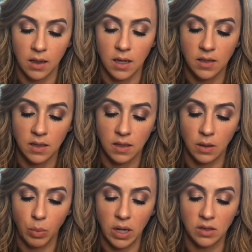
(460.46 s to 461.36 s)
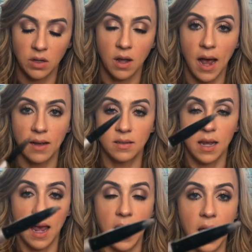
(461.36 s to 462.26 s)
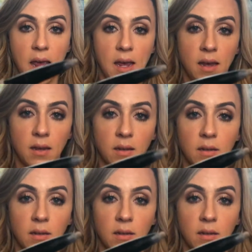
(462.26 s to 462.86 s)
this pencil has a